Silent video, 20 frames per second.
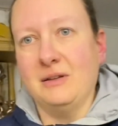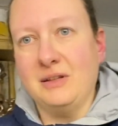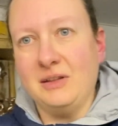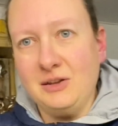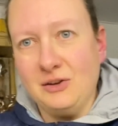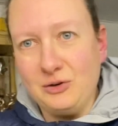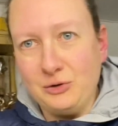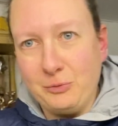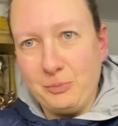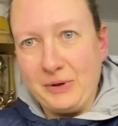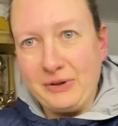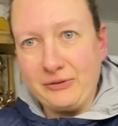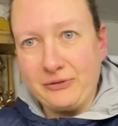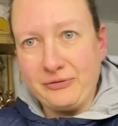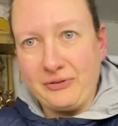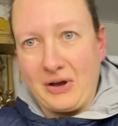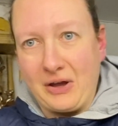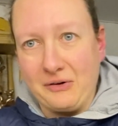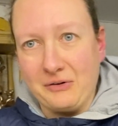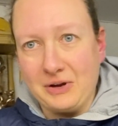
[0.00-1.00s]
you do a bisque
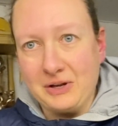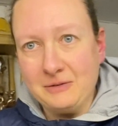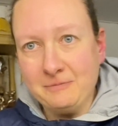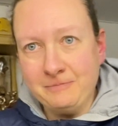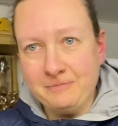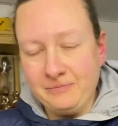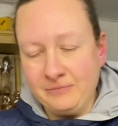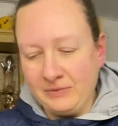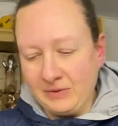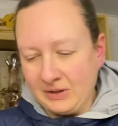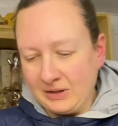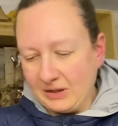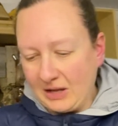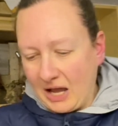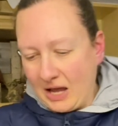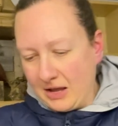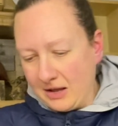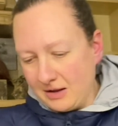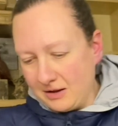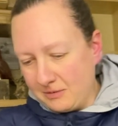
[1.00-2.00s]
firing.
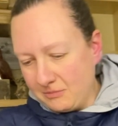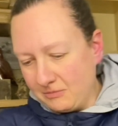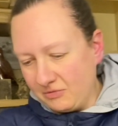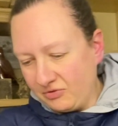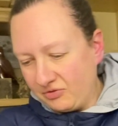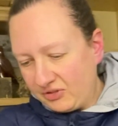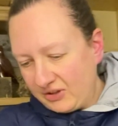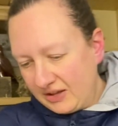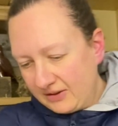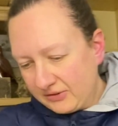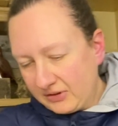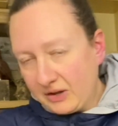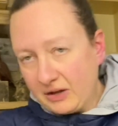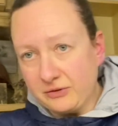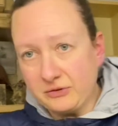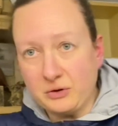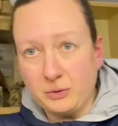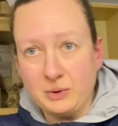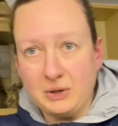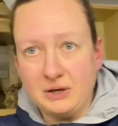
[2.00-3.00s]
These guys
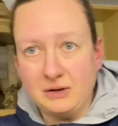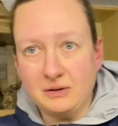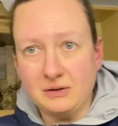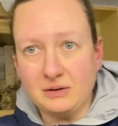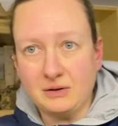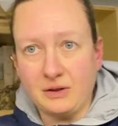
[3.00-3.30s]
go in at